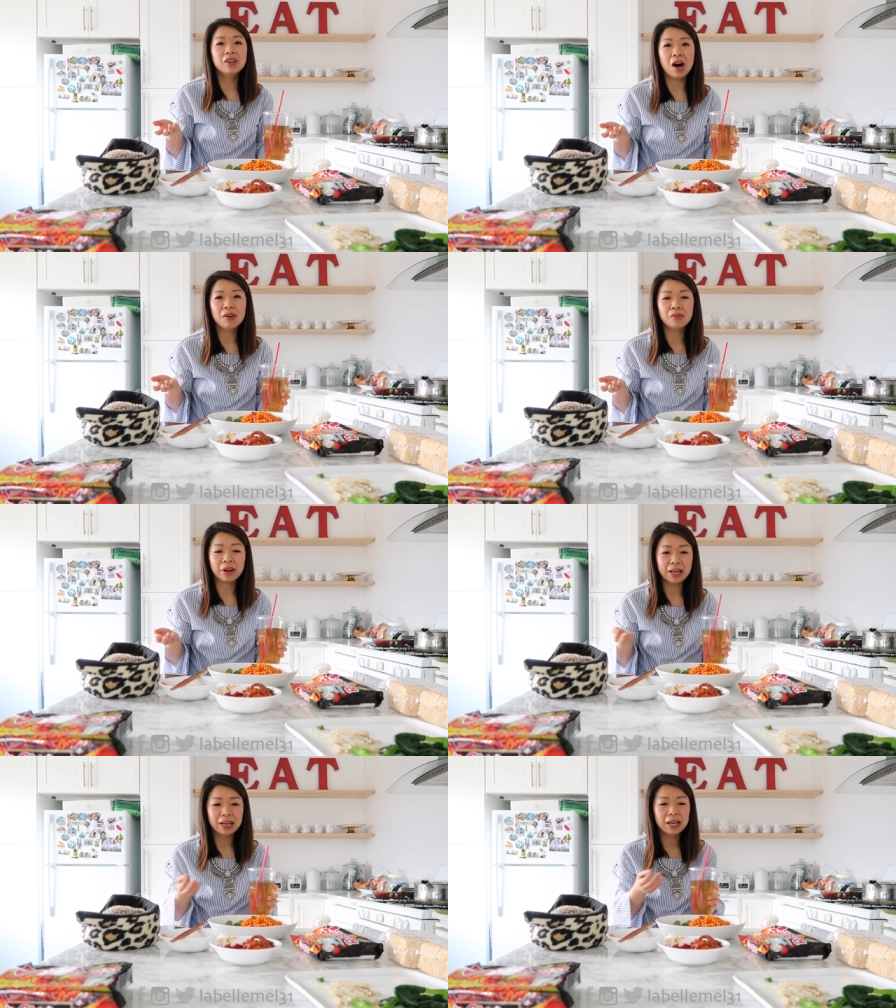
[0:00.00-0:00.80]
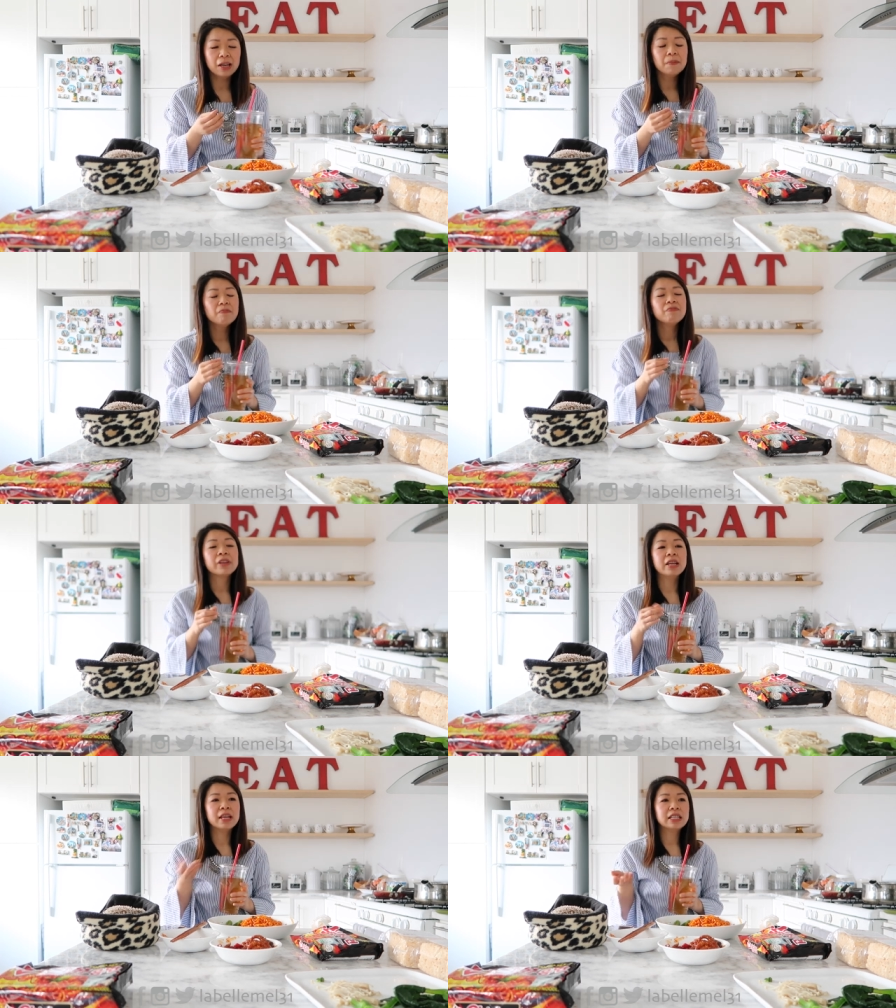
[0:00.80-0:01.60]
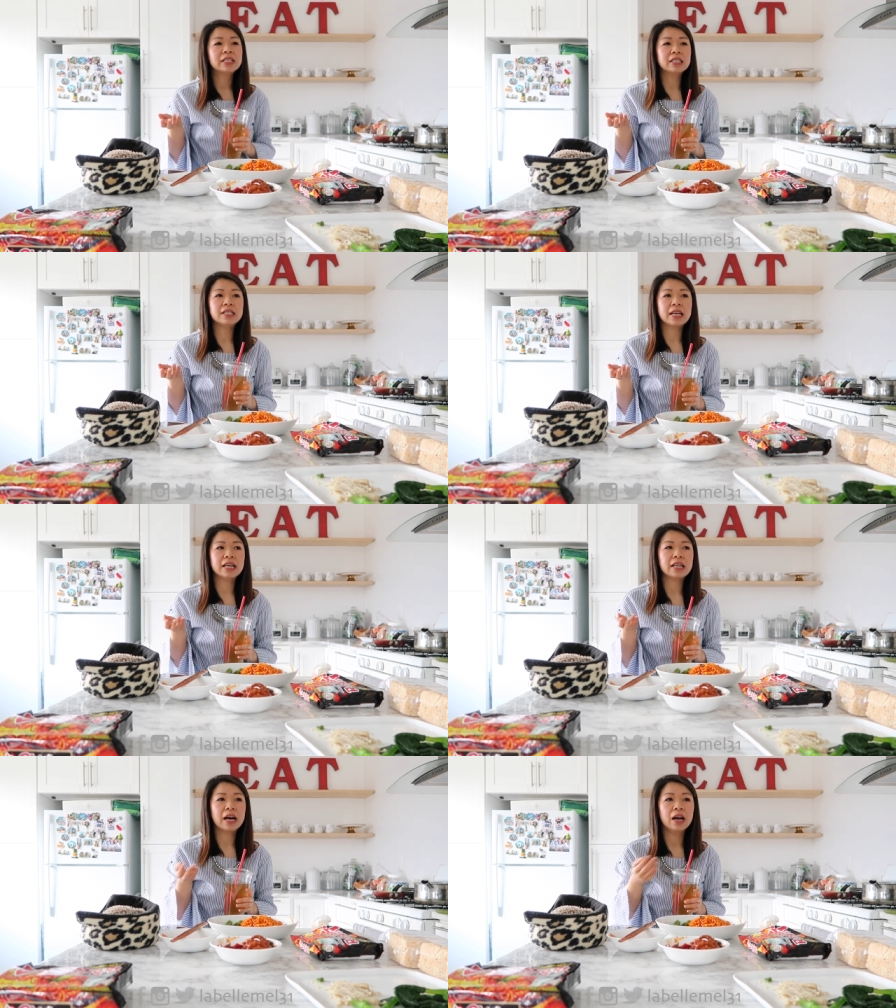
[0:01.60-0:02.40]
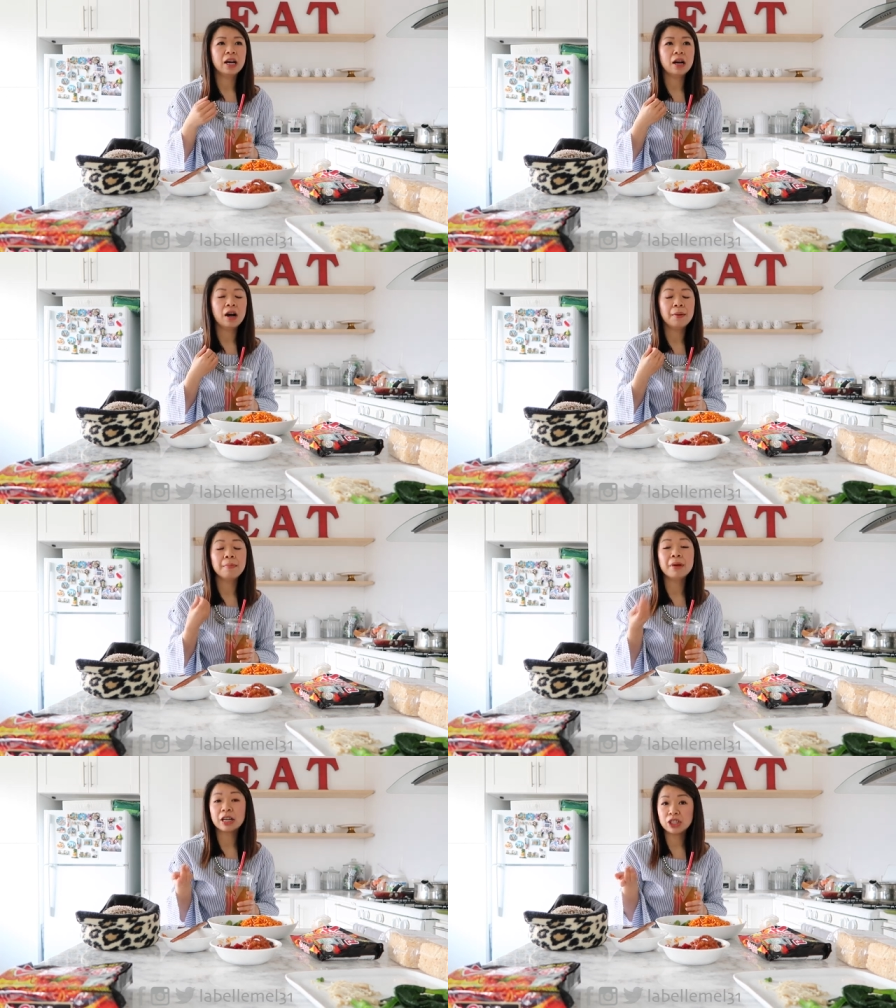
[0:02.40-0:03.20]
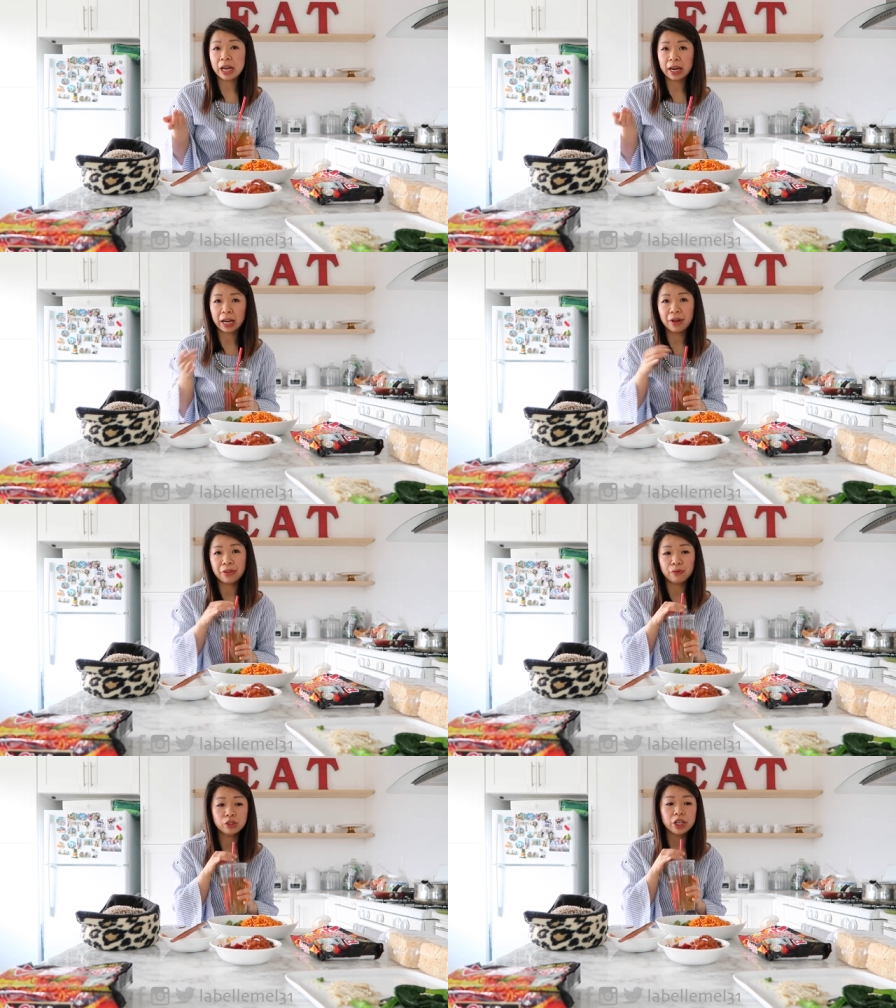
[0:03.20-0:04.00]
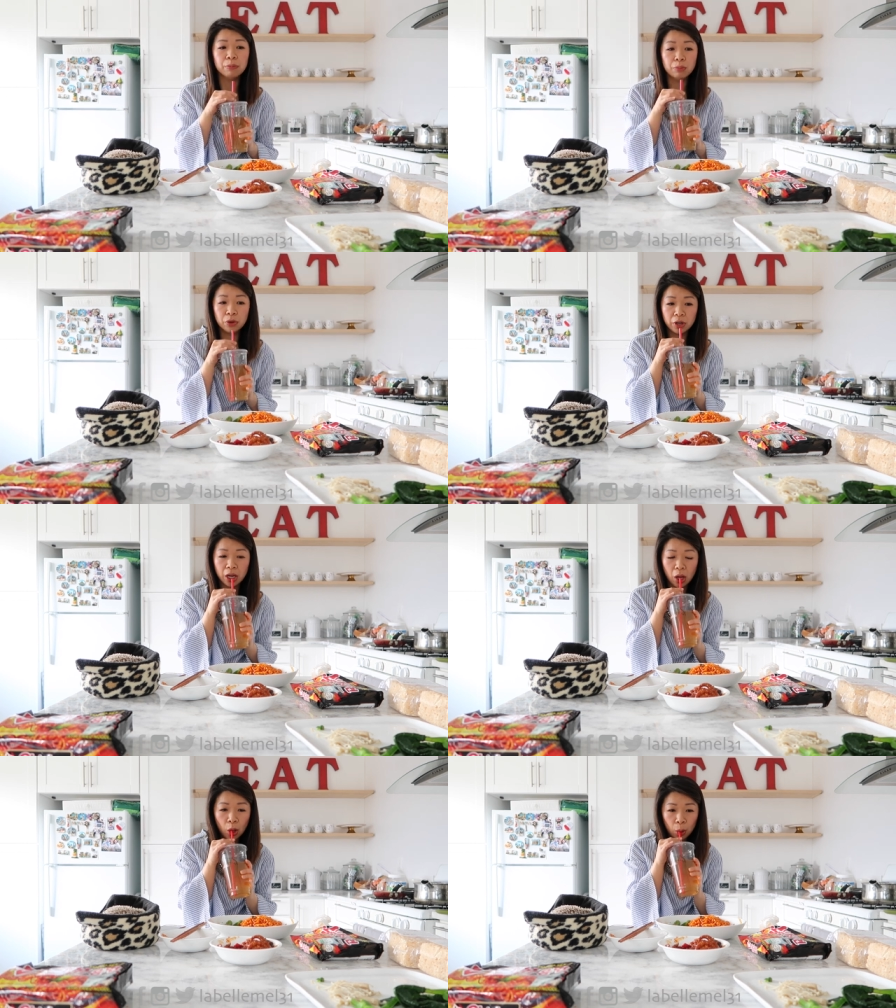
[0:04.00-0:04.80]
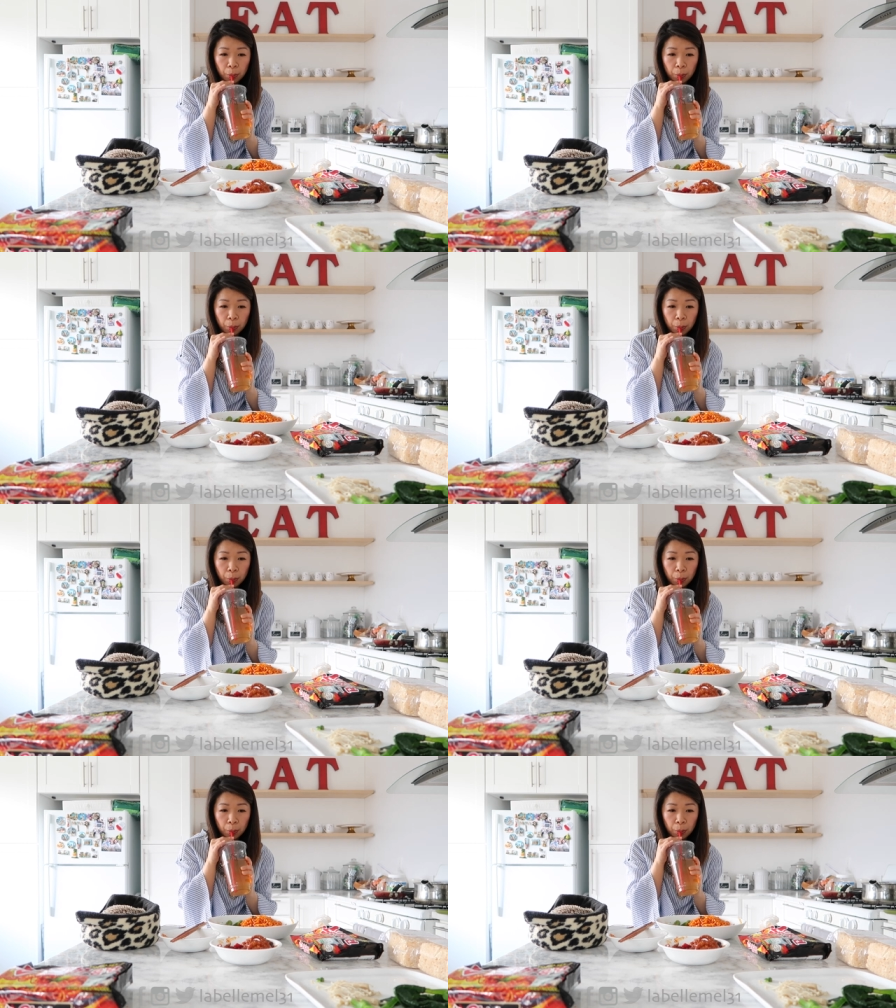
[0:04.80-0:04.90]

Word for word: not raining, and that's the day that um, I'm actually heading out there for Gen Beauty.